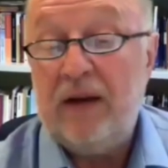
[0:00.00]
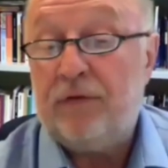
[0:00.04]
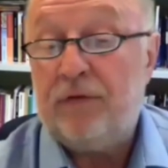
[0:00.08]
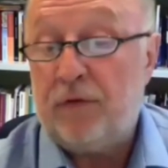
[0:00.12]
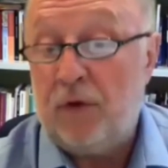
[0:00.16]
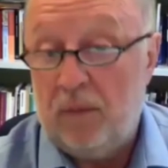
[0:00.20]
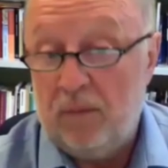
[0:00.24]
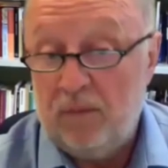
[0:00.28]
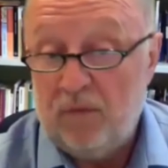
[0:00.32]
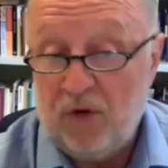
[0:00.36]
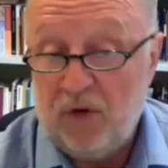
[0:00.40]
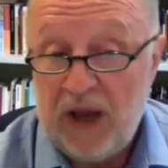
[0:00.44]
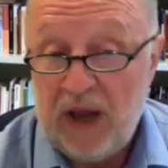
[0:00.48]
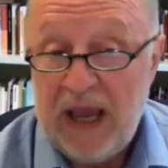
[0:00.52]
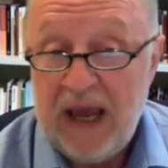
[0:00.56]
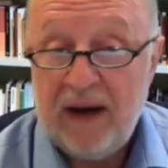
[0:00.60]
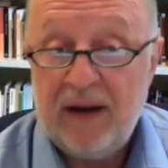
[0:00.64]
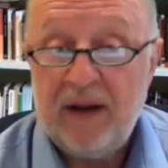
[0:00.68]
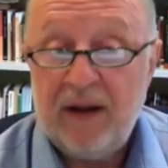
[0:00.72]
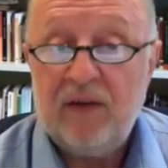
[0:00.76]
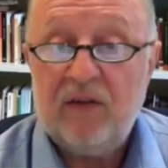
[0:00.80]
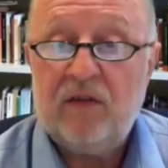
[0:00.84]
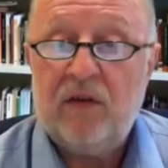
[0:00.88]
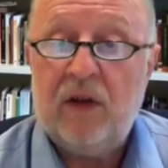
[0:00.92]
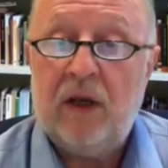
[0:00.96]
from where
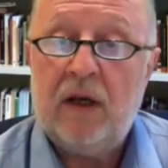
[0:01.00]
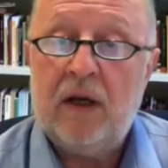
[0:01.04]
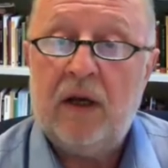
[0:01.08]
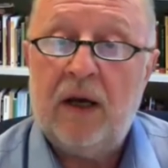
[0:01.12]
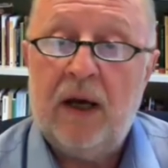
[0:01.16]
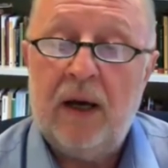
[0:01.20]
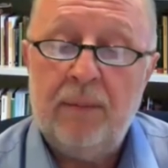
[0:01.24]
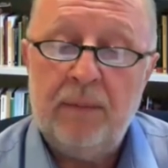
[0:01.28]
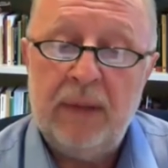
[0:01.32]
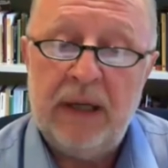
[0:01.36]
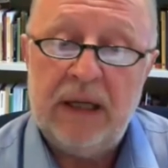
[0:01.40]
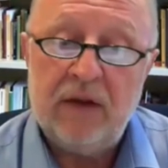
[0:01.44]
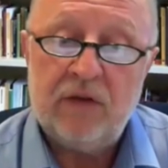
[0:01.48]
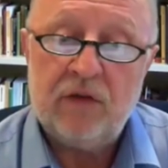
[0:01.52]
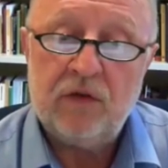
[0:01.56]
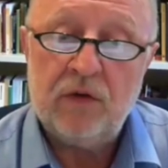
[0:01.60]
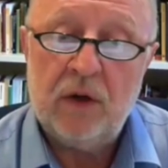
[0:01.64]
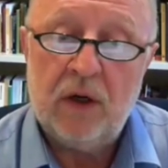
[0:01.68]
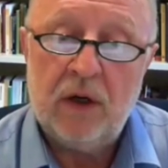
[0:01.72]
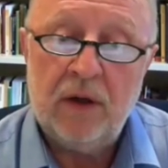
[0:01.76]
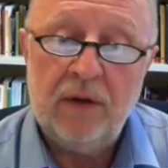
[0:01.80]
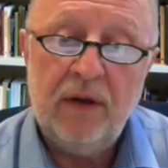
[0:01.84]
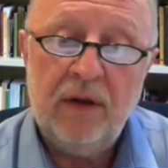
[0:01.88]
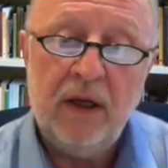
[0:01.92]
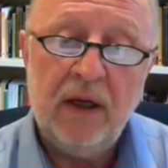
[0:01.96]
does they come and so
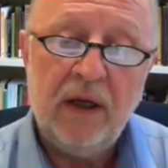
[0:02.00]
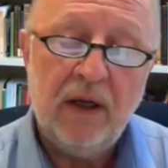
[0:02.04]
on.